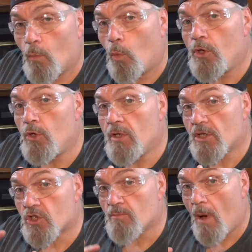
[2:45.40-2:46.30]
when you
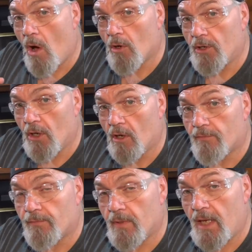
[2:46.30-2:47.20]
get small
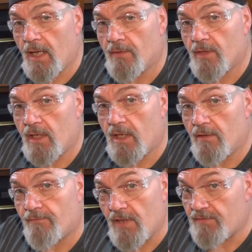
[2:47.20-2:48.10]
enough and
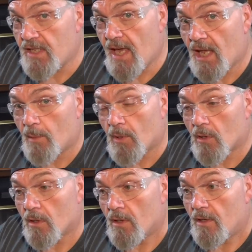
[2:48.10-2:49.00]
the 50
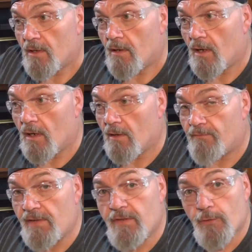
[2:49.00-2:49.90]
caliber uh,
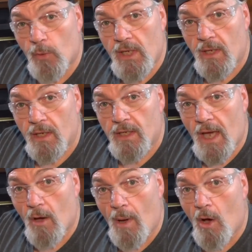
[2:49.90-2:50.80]
53
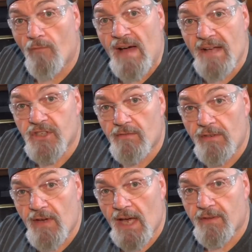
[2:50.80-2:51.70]
cal ball
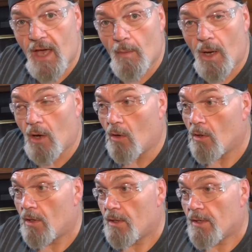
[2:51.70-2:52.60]
575 cal ball
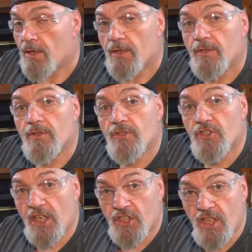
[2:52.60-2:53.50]

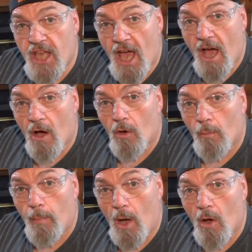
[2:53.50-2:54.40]
60 cal
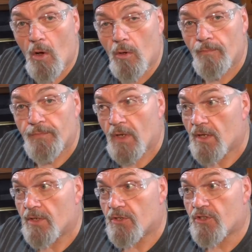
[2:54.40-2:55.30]
ball
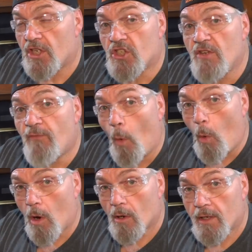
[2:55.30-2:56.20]

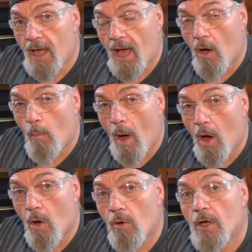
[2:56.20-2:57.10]
64 cal
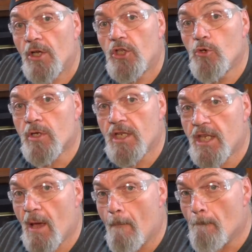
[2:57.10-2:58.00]
ball you can
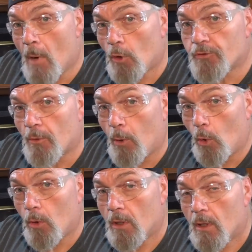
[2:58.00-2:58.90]
get
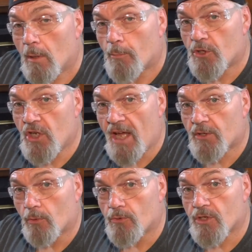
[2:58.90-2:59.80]
multiple
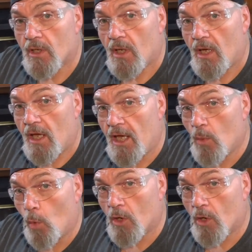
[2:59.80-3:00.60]
projectiles in